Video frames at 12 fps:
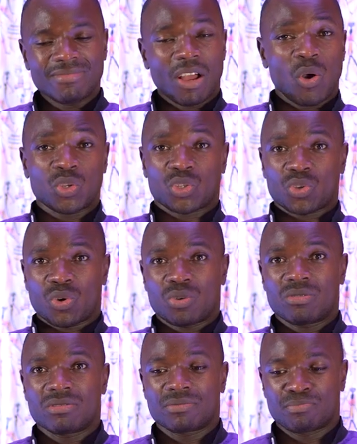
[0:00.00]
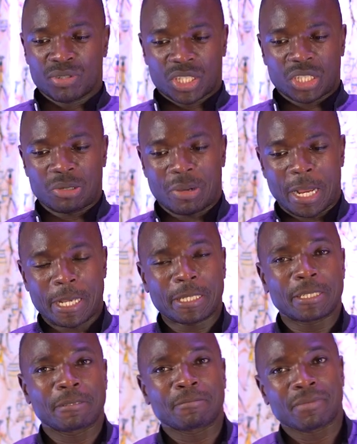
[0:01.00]
also put in
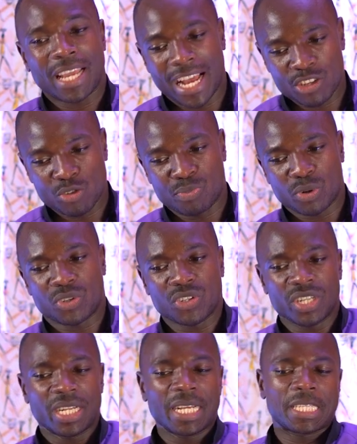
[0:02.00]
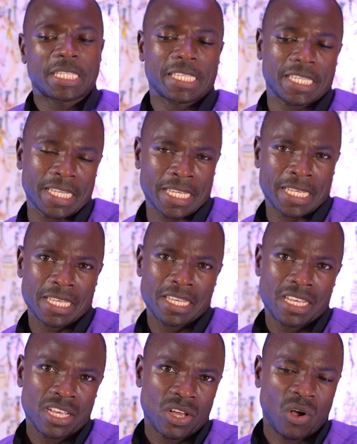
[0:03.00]
mind, as you proceed the next city
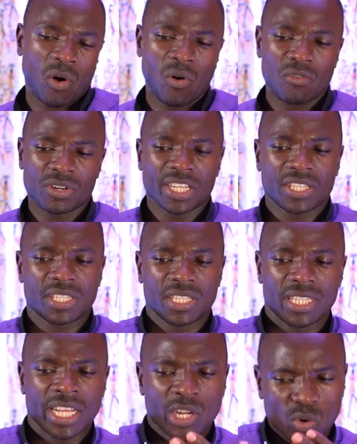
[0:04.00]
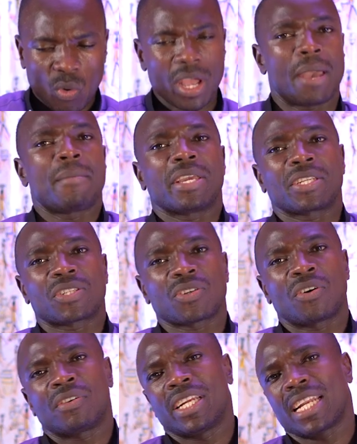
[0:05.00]
of this, the requirements
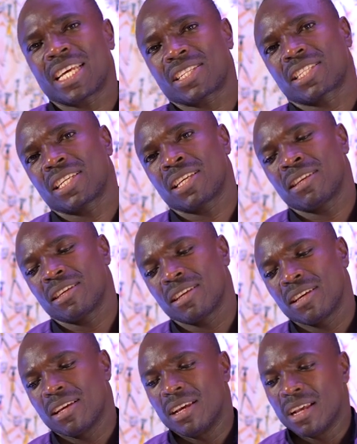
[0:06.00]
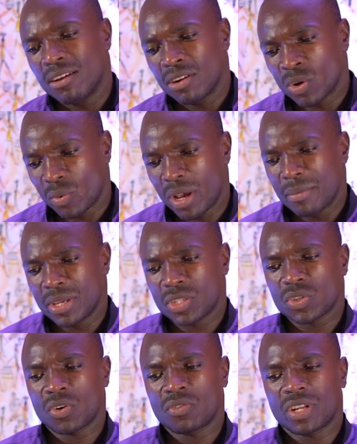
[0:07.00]
of the lasting,
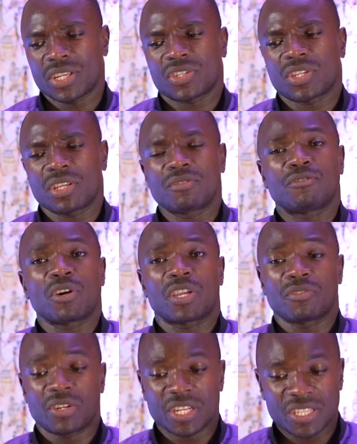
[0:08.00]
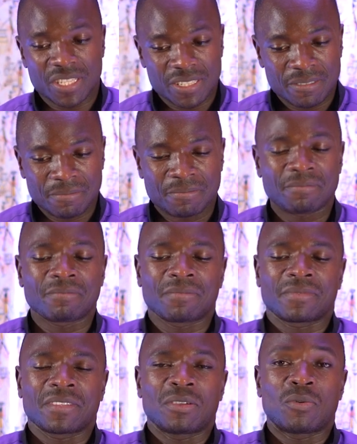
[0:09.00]
requirements of lasting forgiveness,
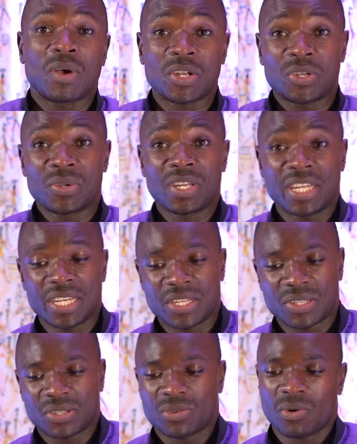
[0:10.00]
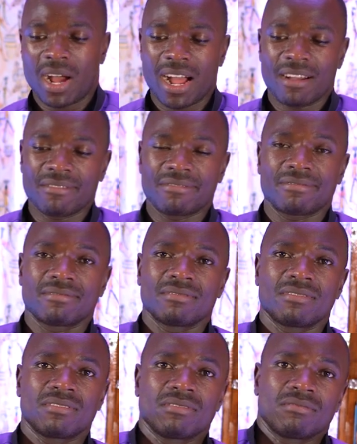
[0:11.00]
what do you need to have
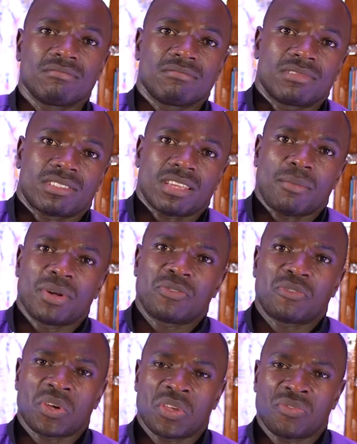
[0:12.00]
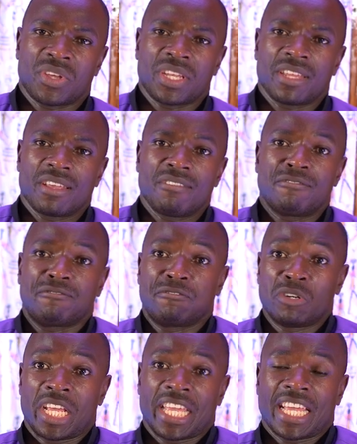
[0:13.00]
somebody forgiven
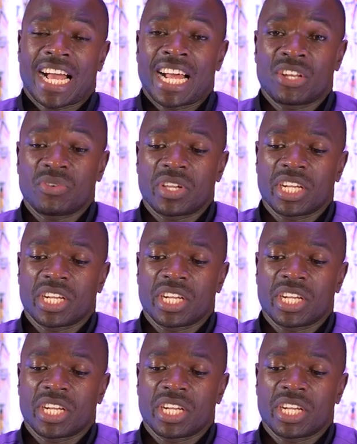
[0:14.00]
fully and you